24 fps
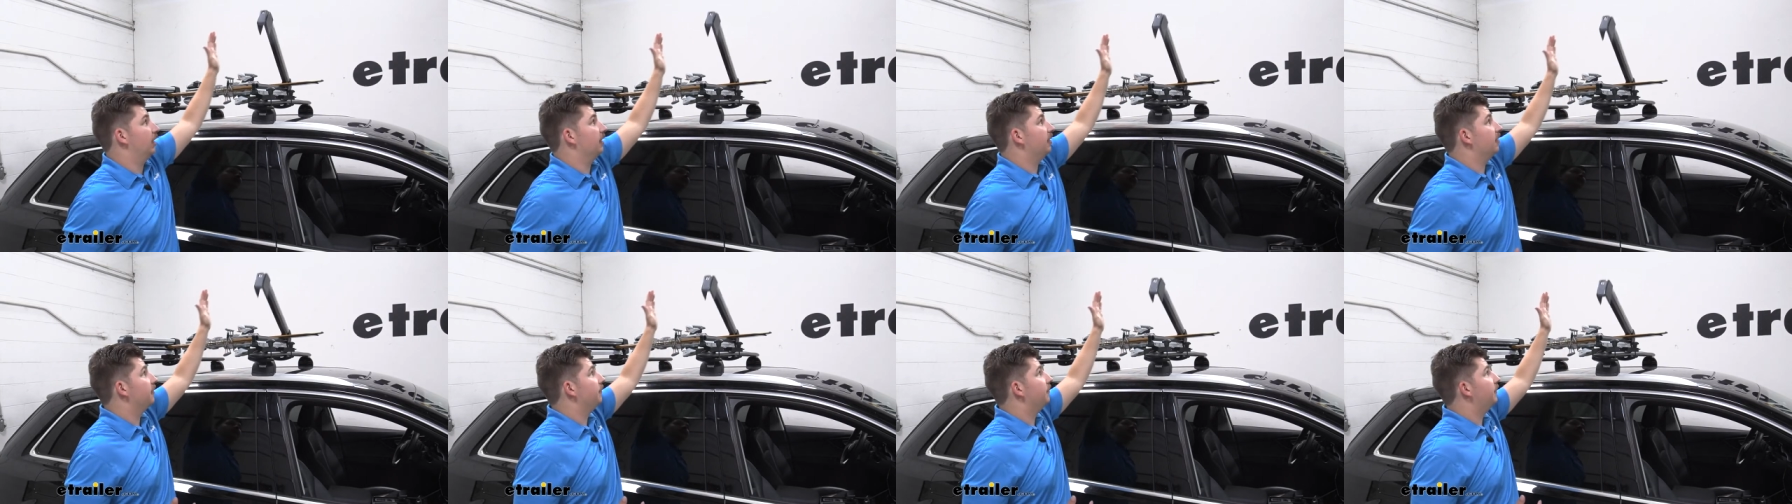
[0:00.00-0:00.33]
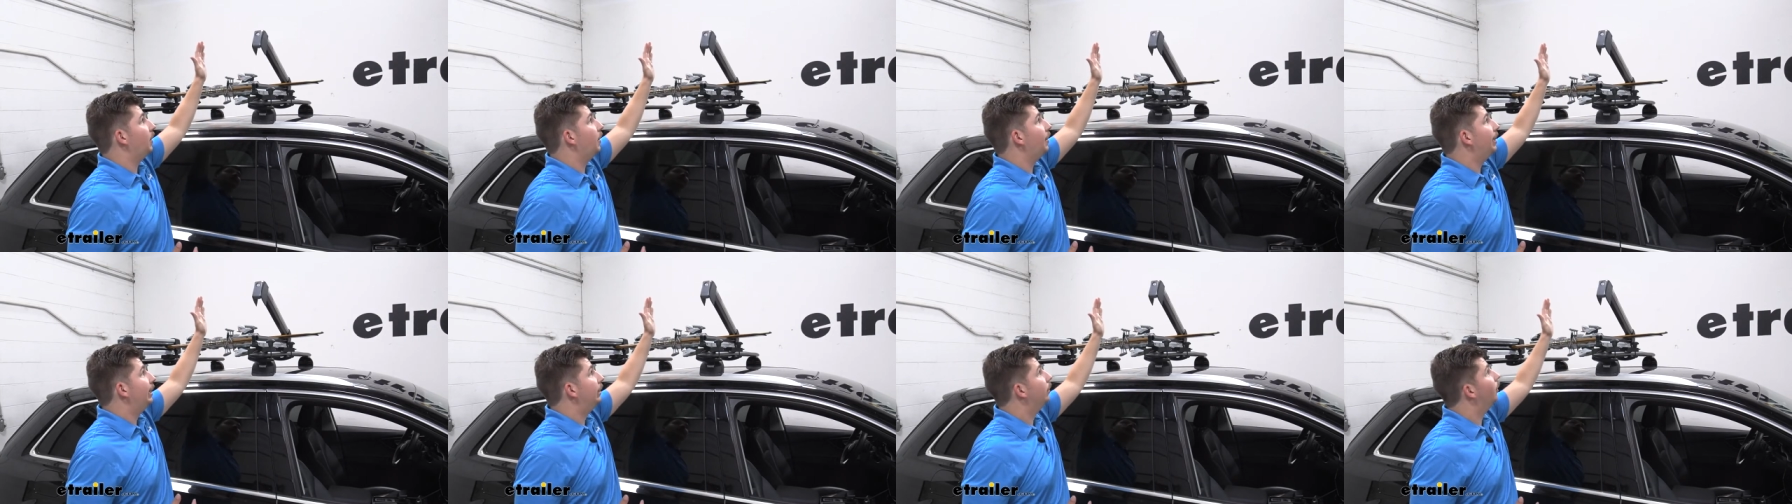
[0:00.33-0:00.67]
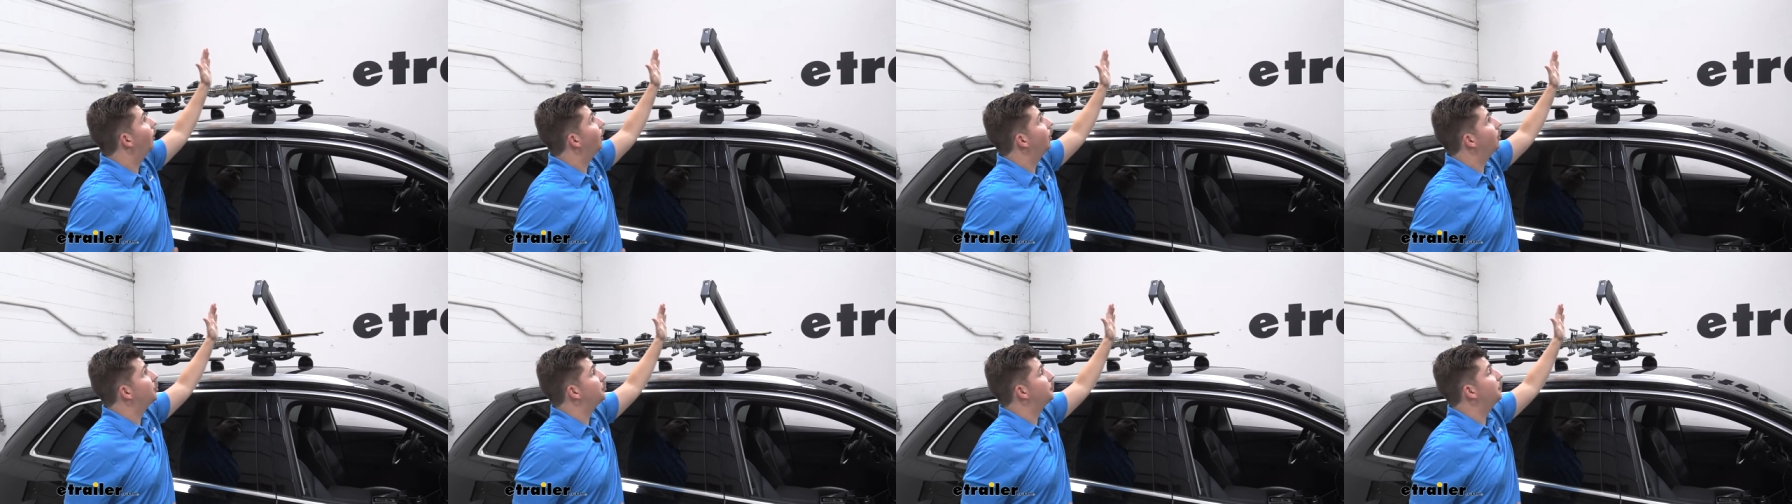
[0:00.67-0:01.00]
It's a very
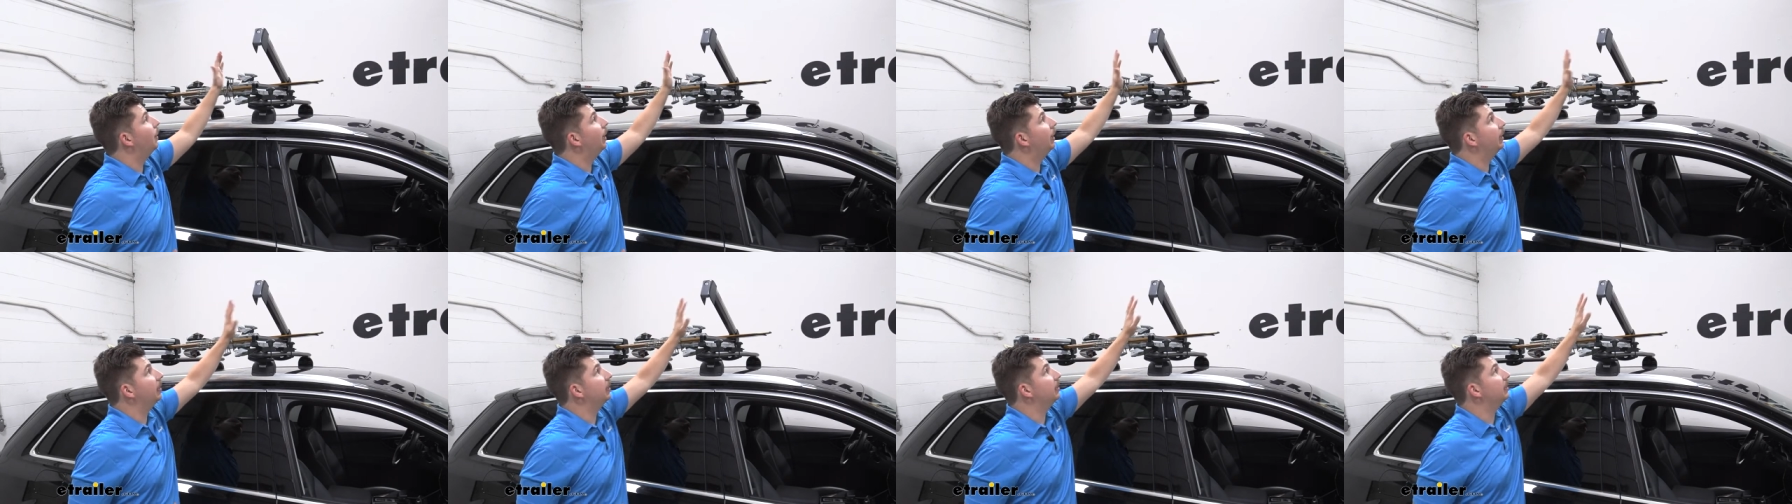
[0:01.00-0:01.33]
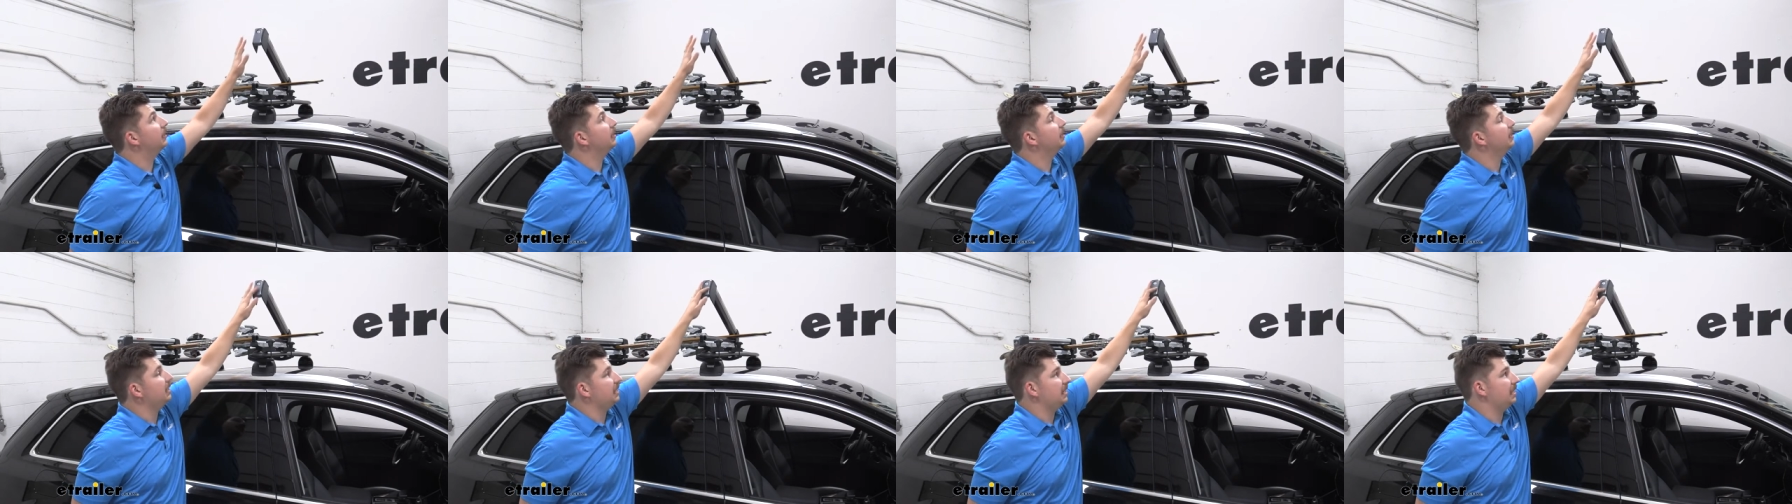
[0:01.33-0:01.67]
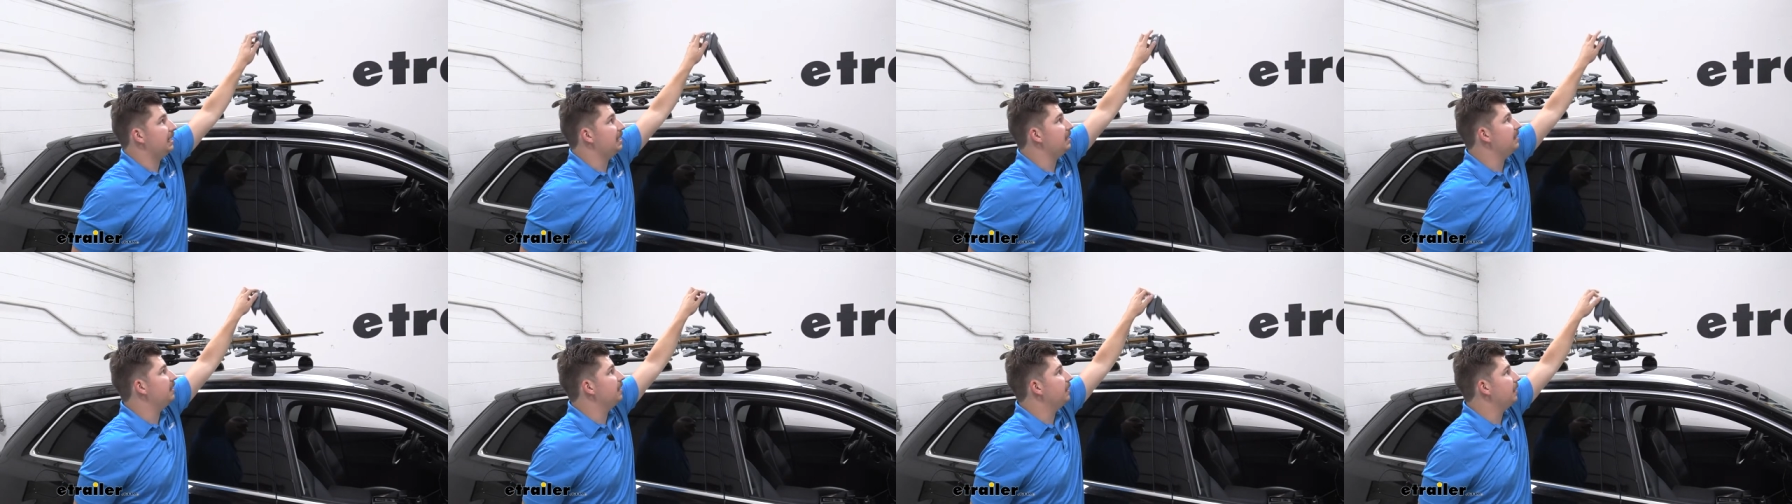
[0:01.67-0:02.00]
large button,
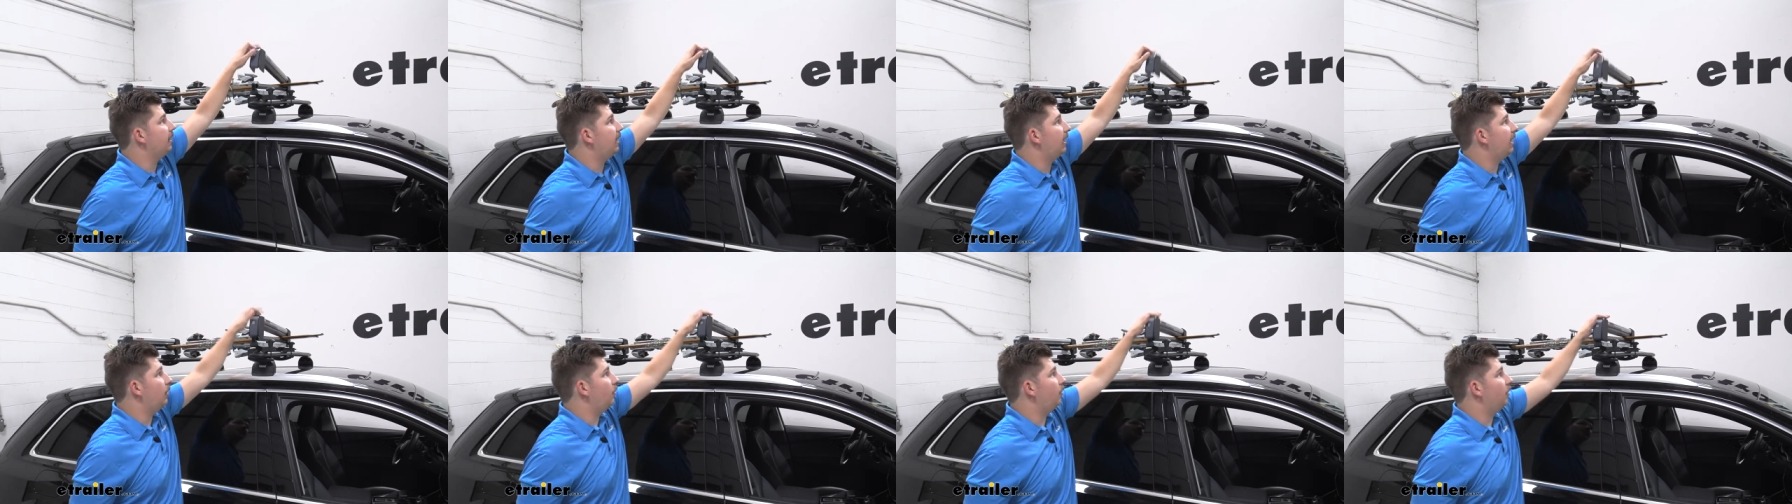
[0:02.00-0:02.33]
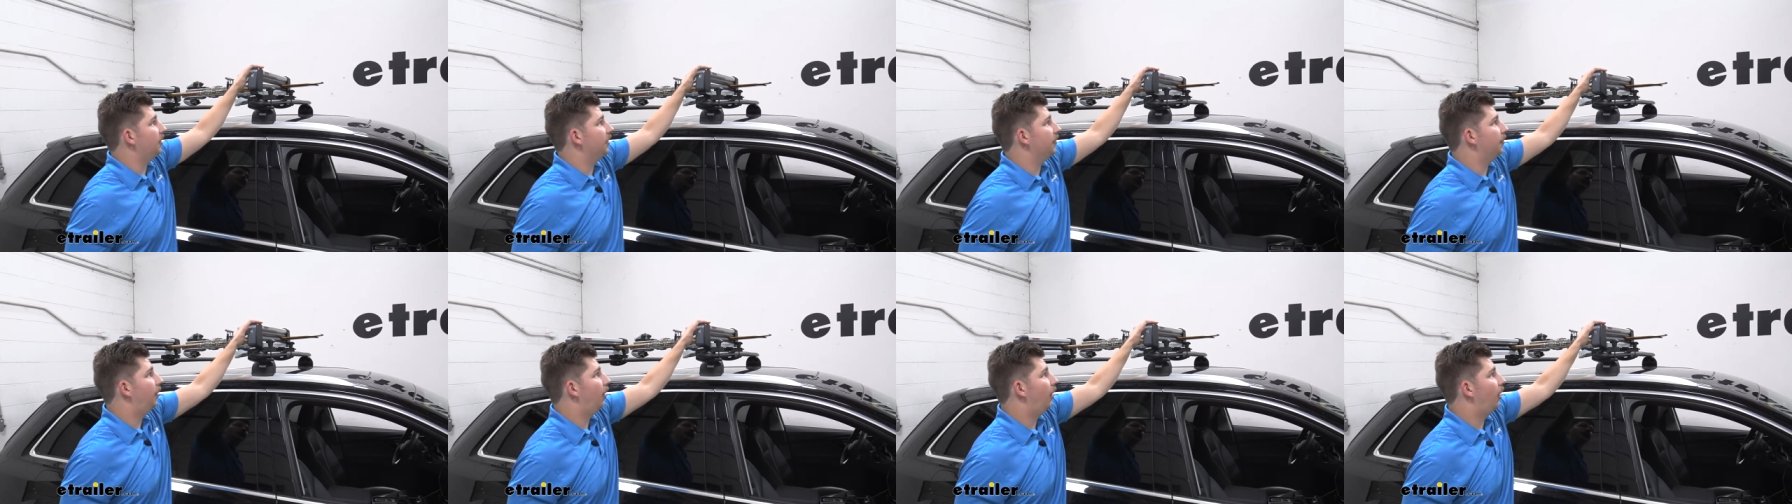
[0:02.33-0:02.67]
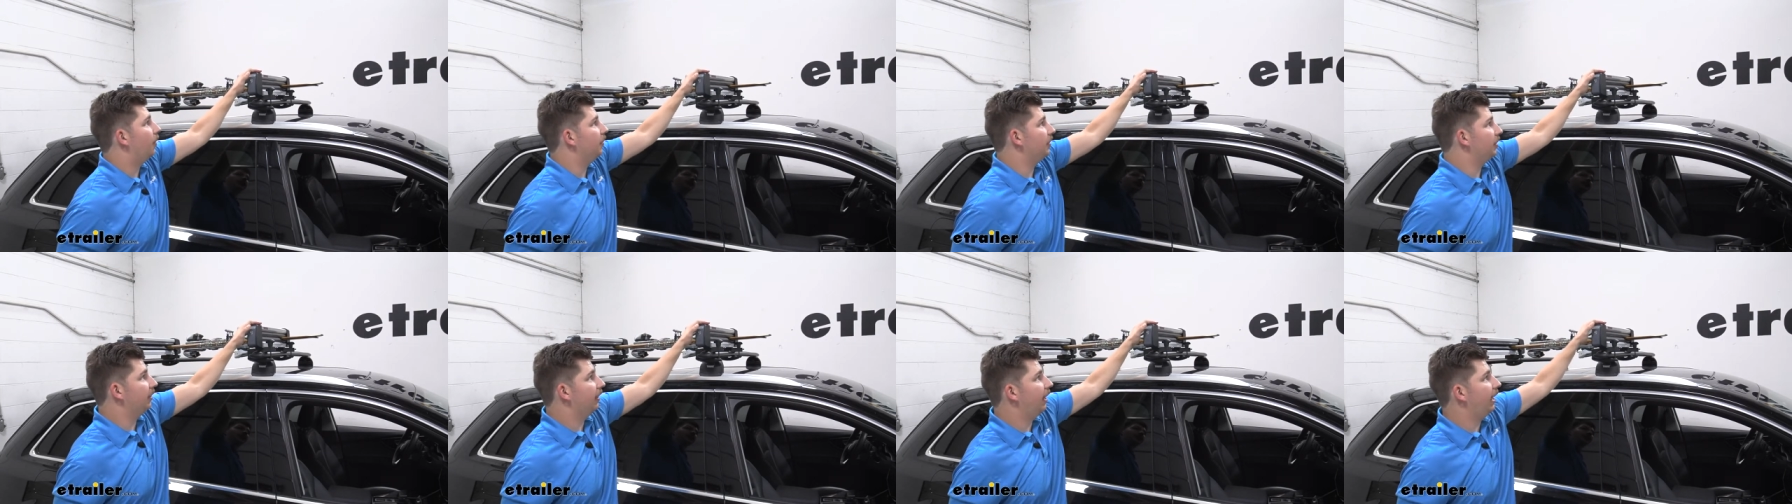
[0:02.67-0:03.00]
easy to hit with the
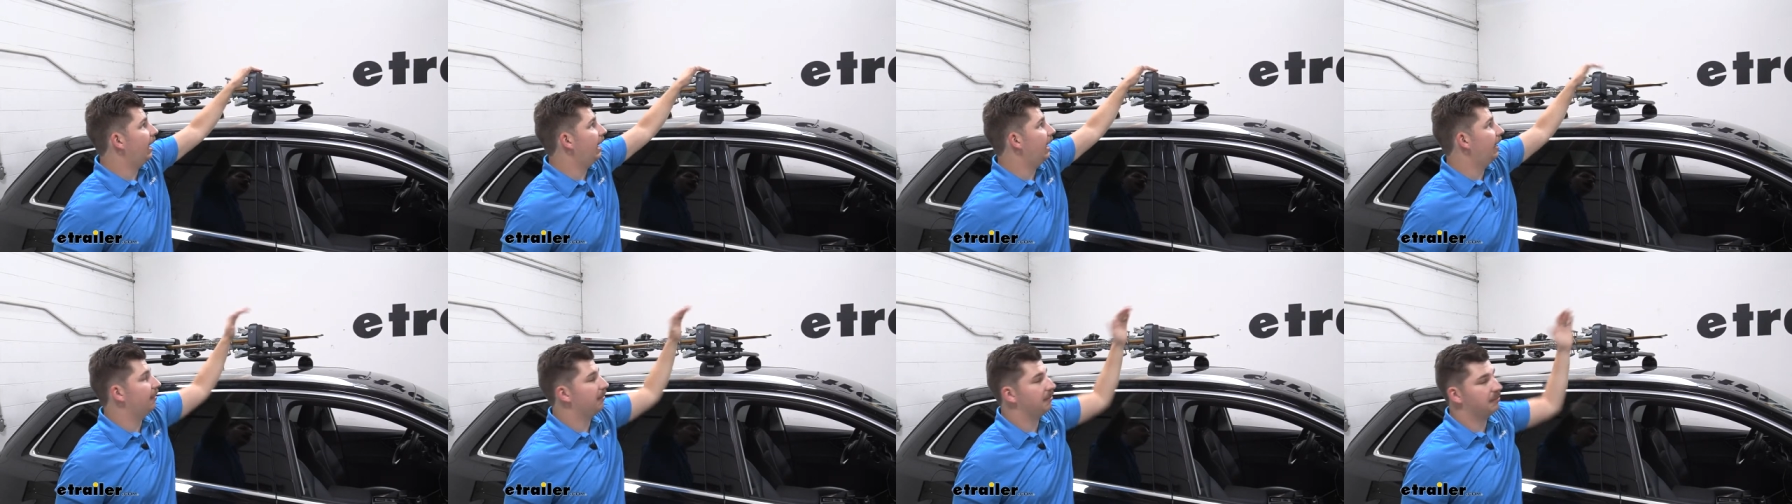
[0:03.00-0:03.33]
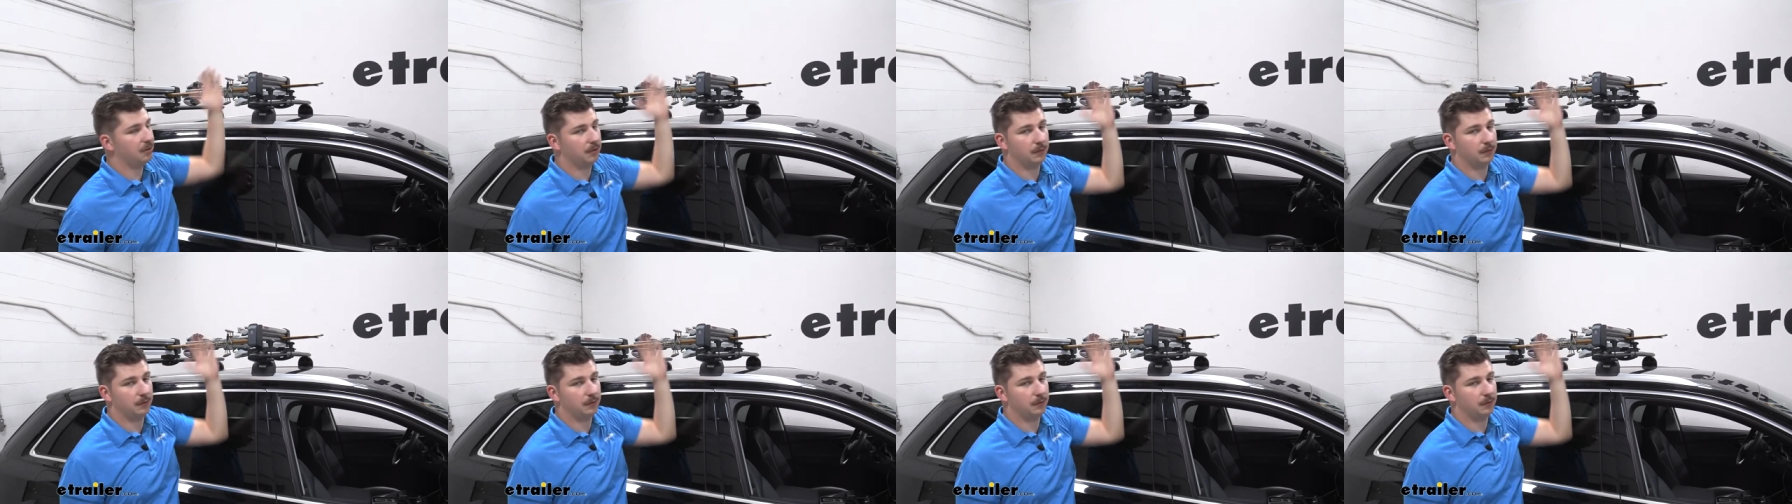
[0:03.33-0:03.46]
palm of your hand,